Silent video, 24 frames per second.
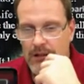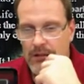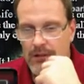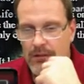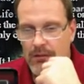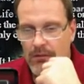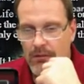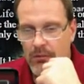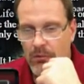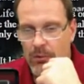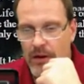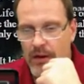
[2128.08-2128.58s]

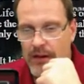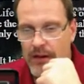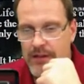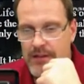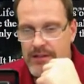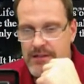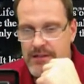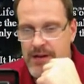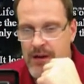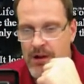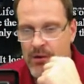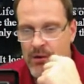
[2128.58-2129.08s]
What
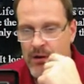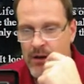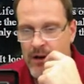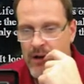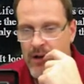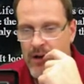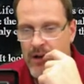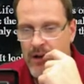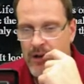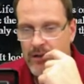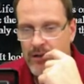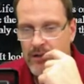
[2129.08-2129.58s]
is going
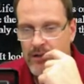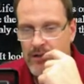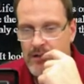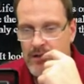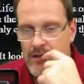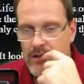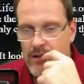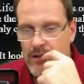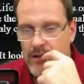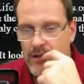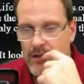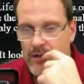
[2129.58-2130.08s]
on?
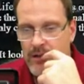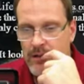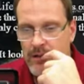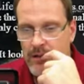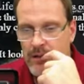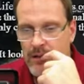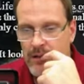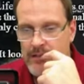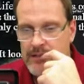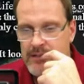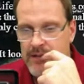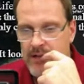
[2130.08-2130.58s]

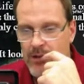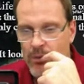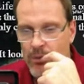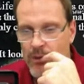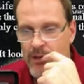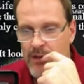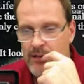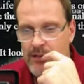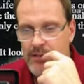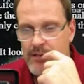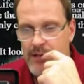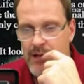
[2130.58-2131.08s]
He's in a
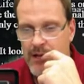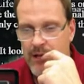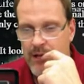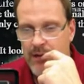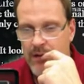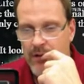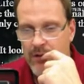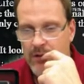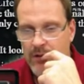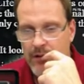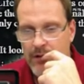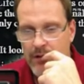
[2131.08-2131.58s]
wheelchair.
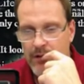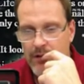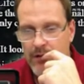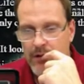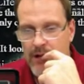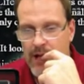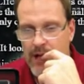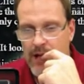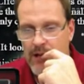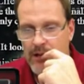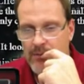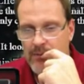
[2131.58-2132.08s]
Holy
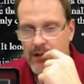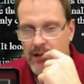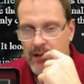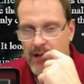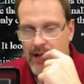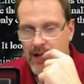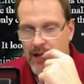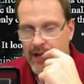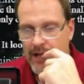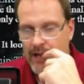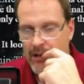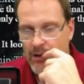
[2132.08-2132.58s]
crap.
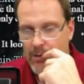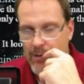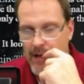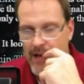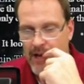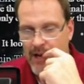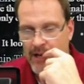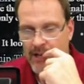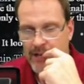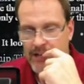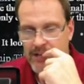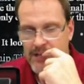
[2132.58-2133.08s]
I got to go
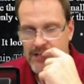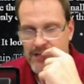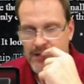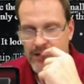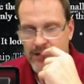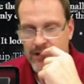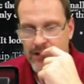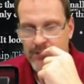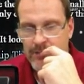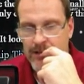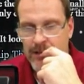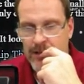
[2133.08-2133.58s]
back in the
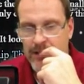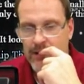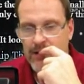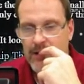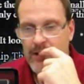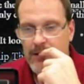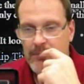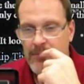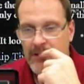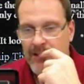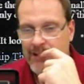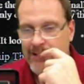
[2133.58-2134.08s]
stream here.
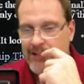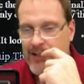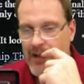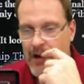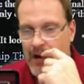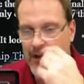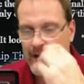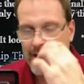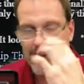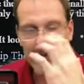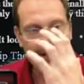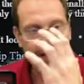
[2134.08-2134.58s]
I'm like
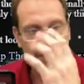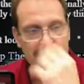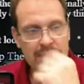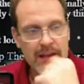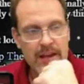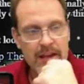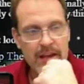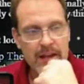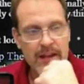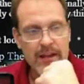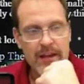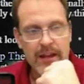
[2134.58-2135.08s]
talking and
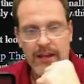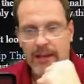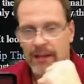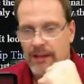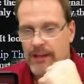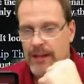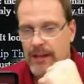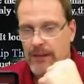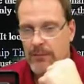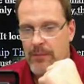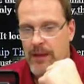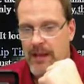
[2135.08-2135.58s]
and
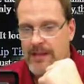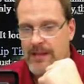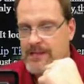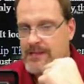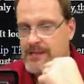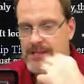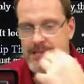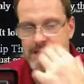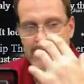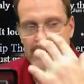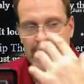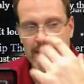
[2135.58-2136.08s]
like
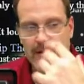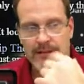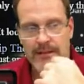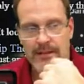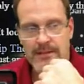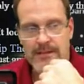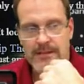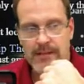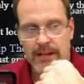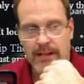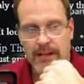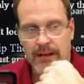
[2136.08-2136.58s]
Mason's telling
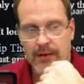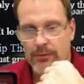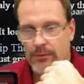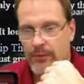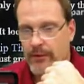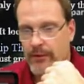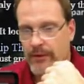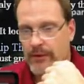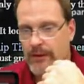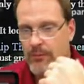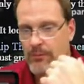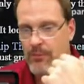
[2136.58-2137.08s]
us like a
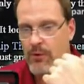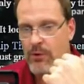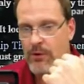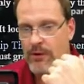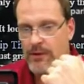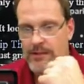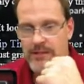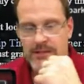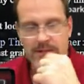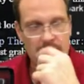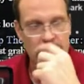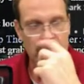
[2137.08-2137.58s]
really
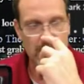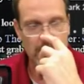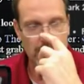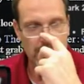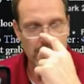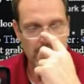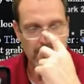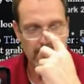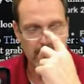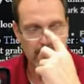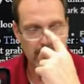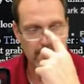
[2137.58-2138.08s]
important story. I'm
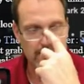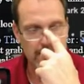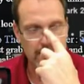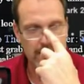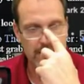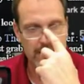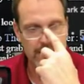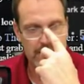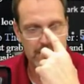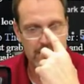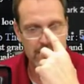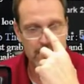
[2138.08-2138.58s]
looking at
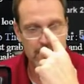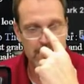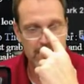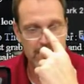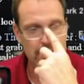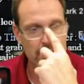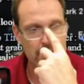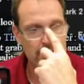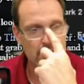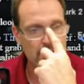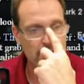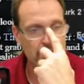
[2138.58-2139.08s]
freaking stupid
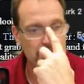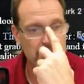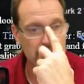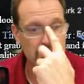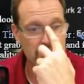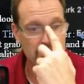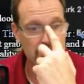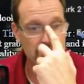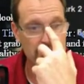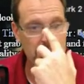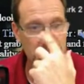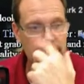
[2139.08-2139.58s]
drones,
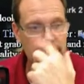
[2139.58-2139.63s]
man.